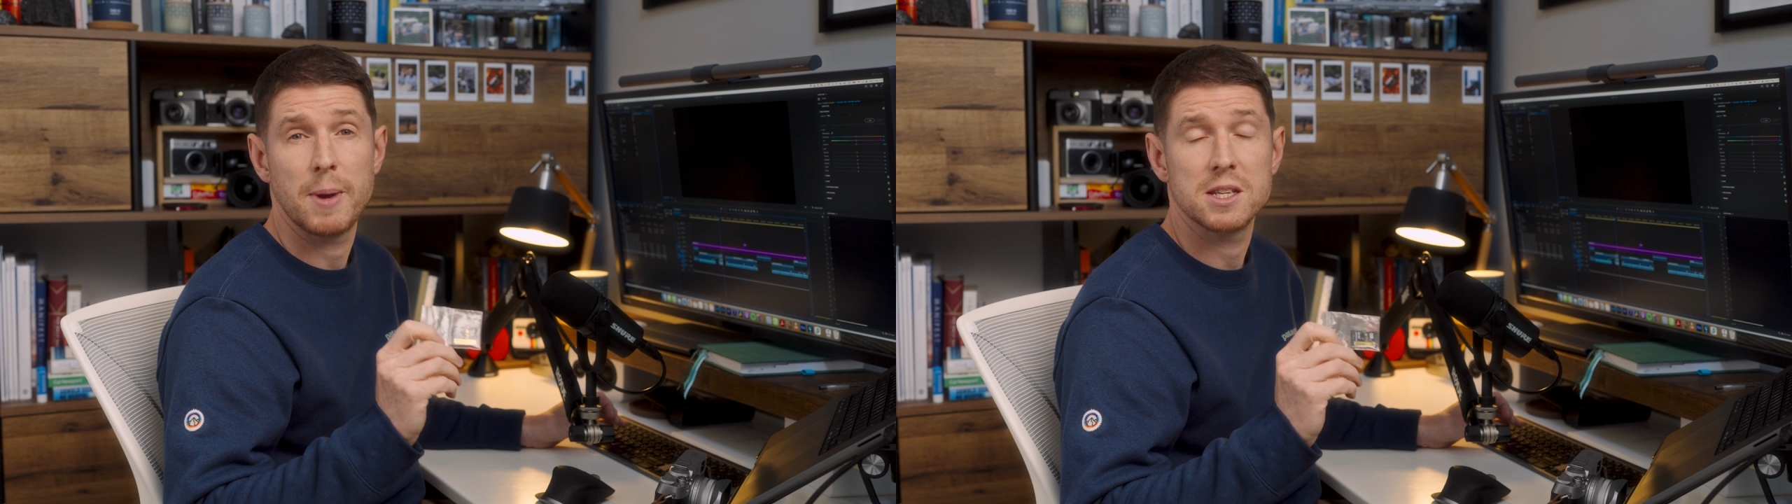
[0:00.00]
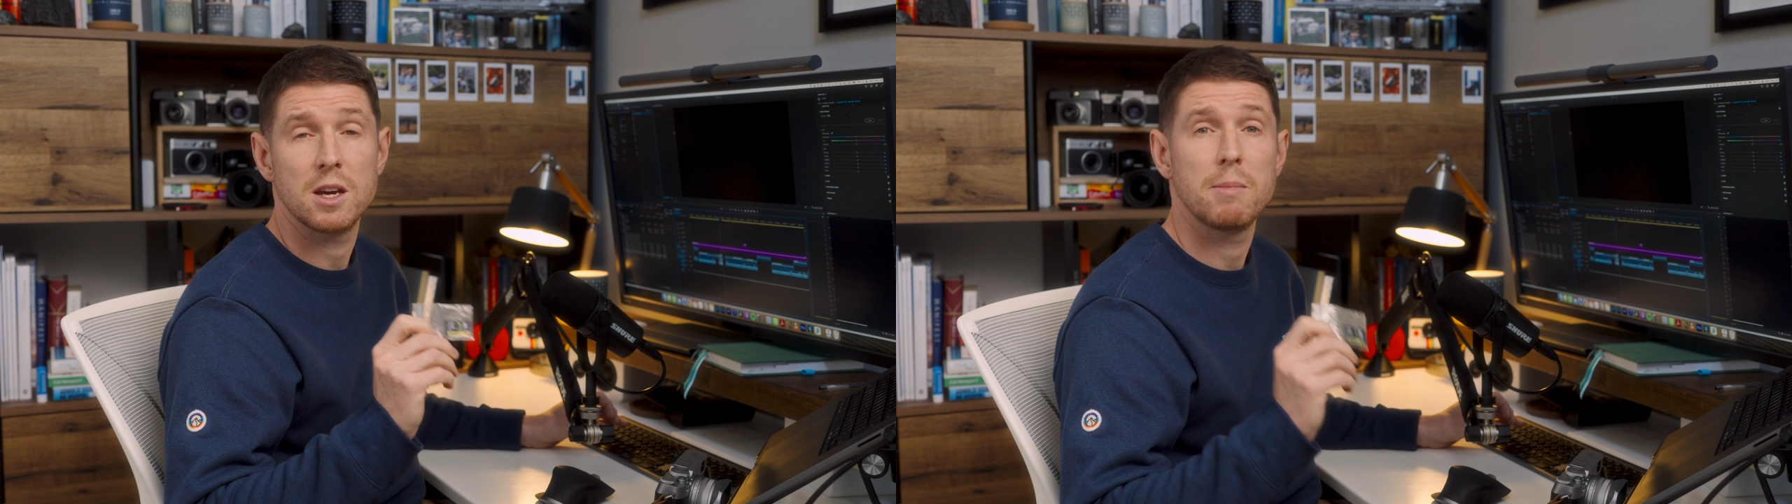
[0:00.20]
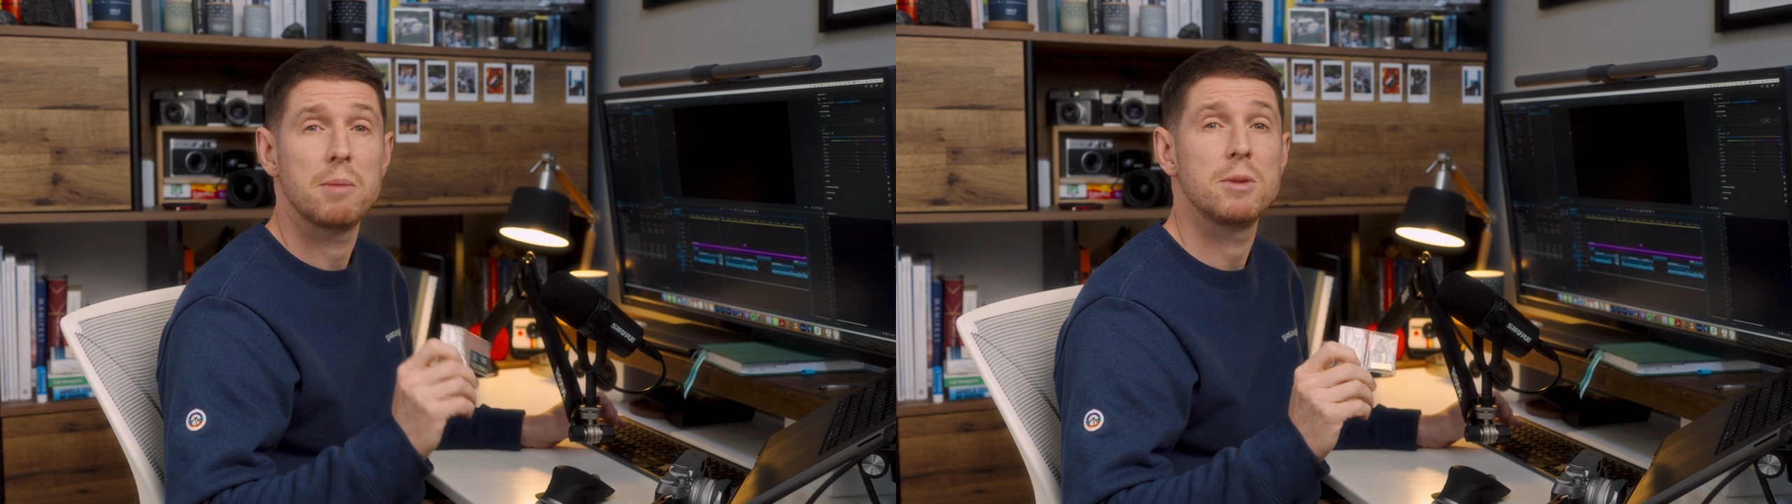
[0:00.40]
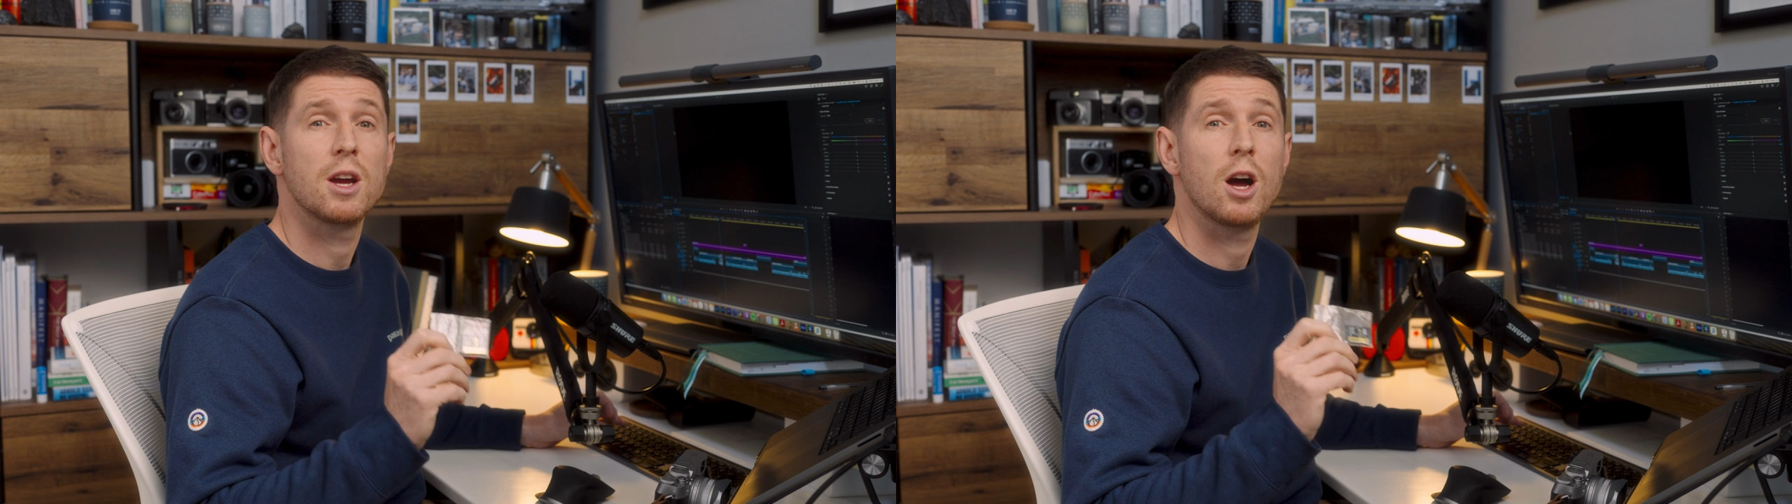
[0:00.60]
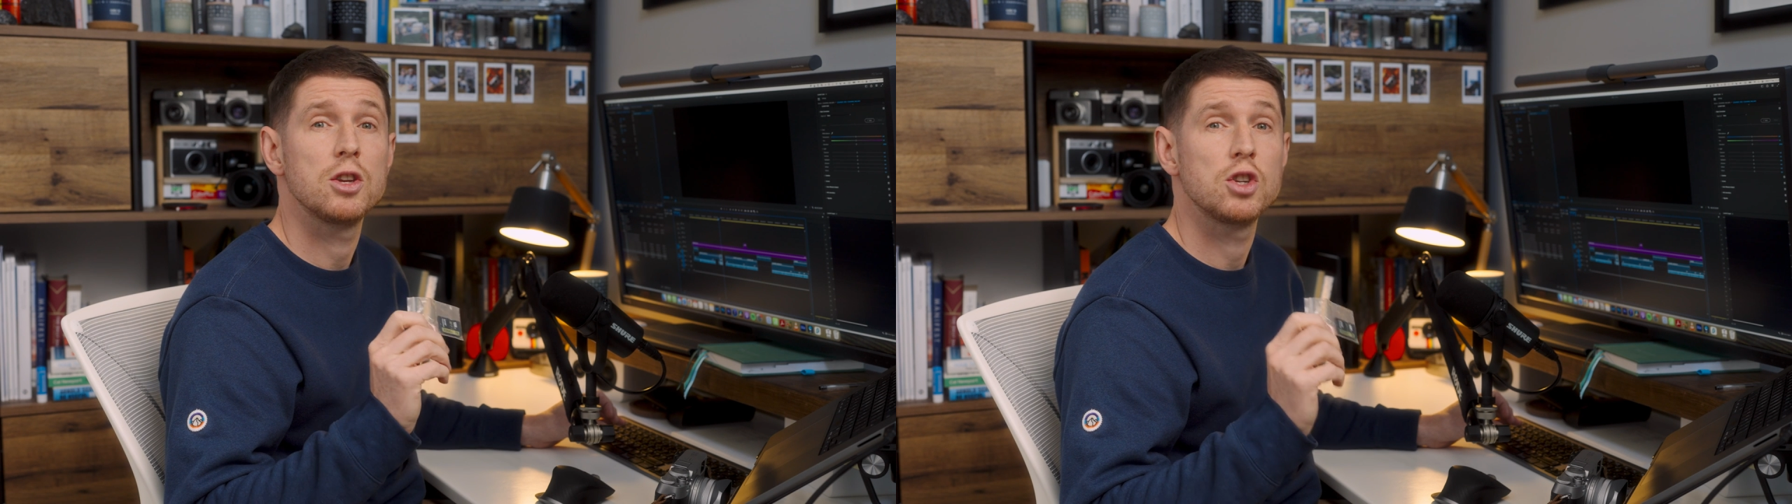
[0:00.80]
our memory
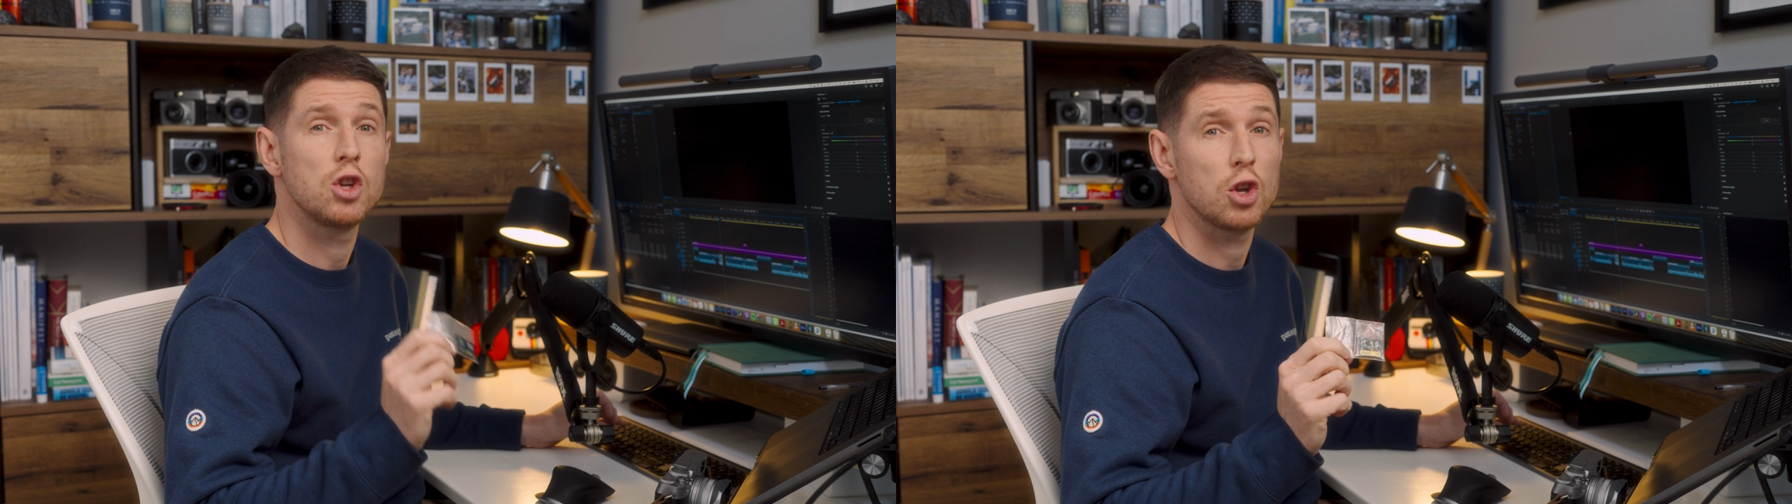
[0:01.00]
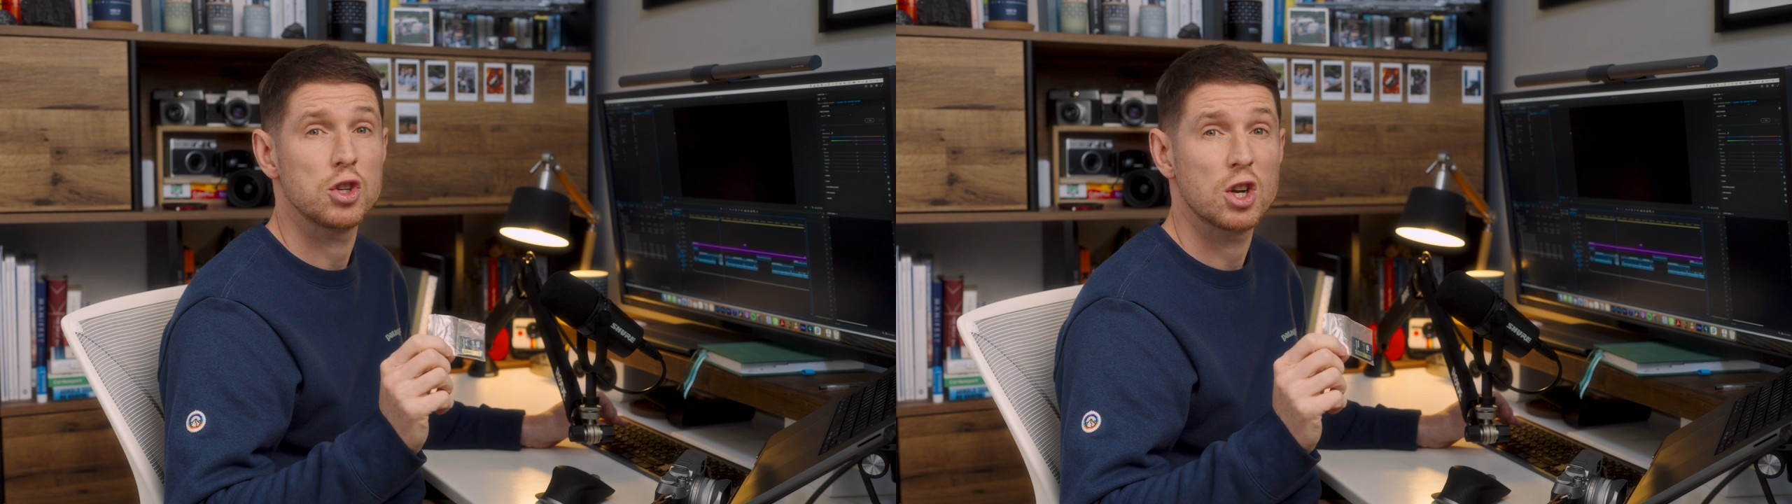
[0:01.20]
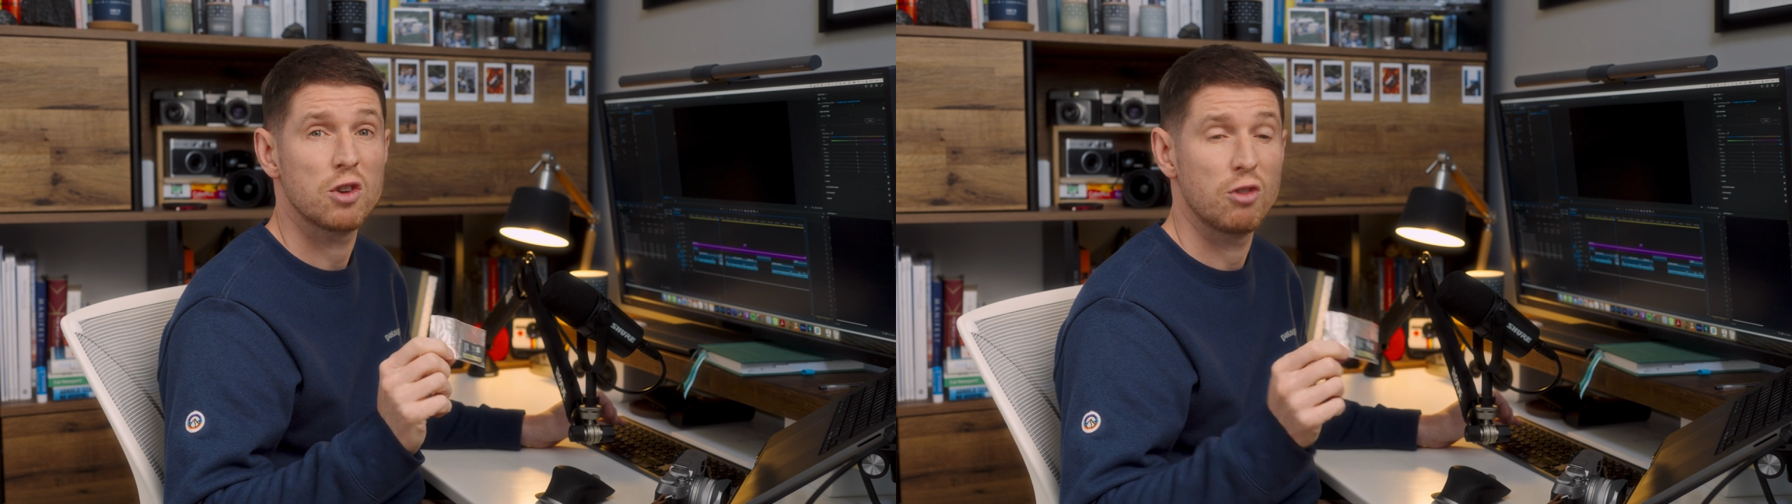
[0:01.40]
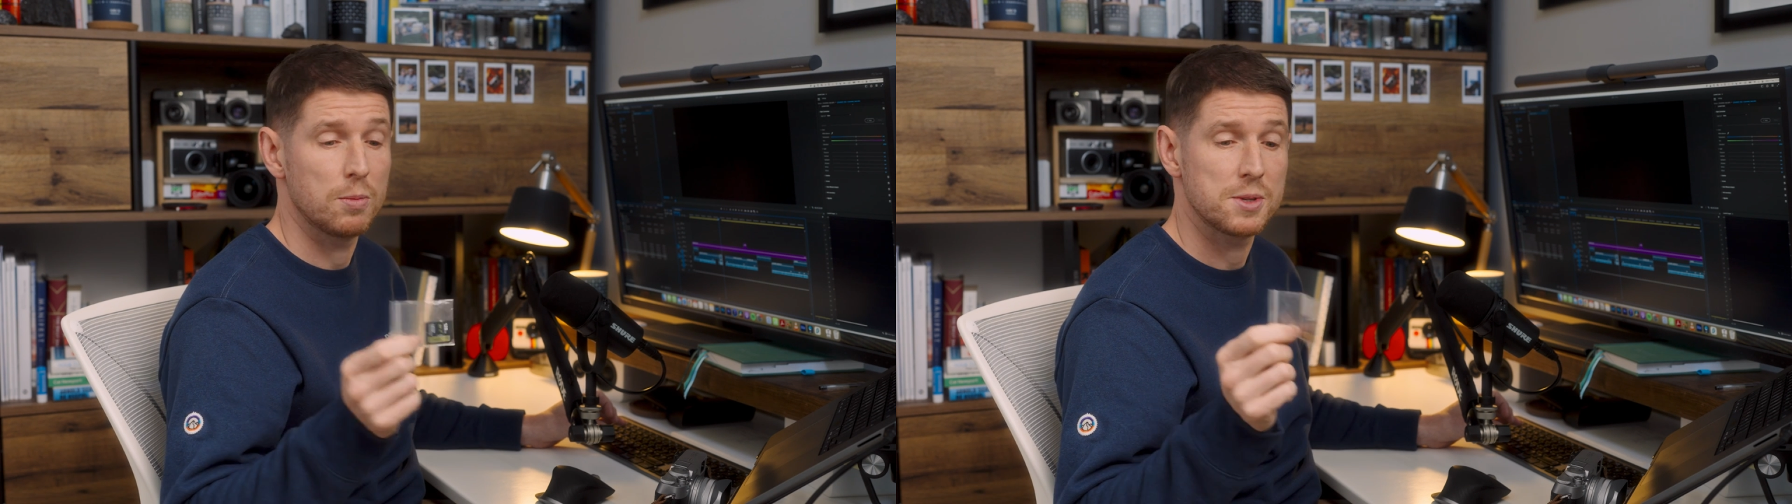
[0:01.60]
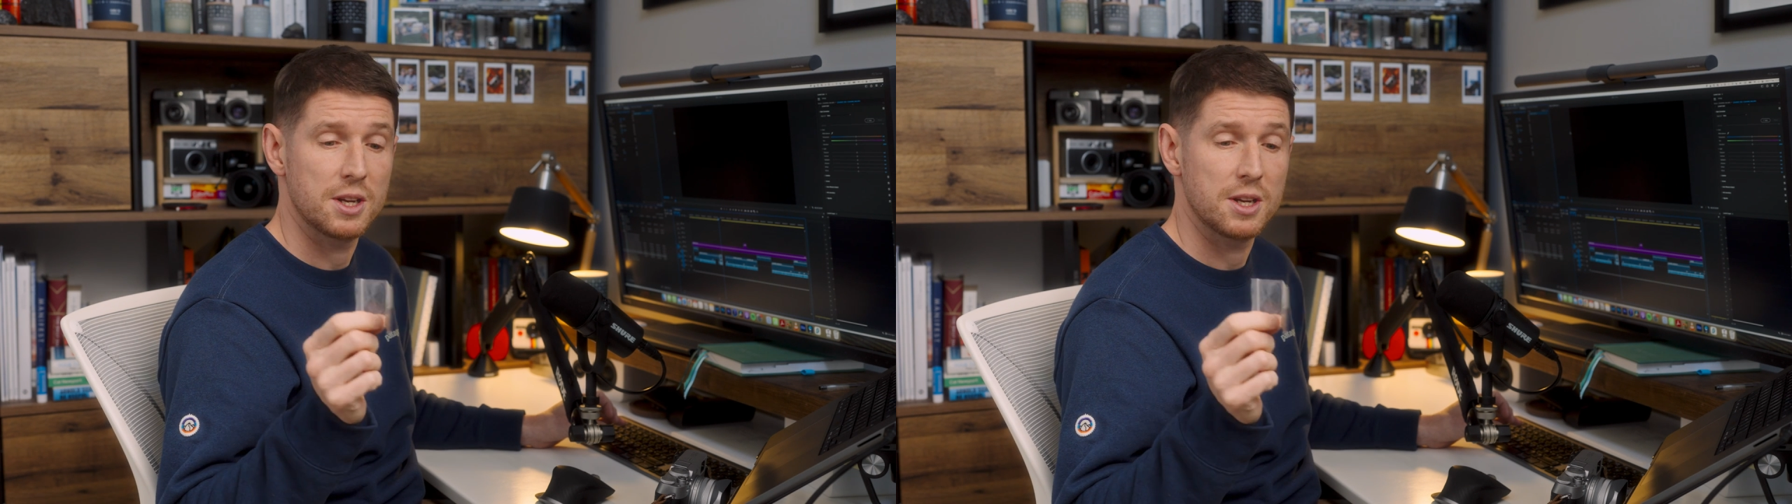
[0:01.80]
cards not to corrupt,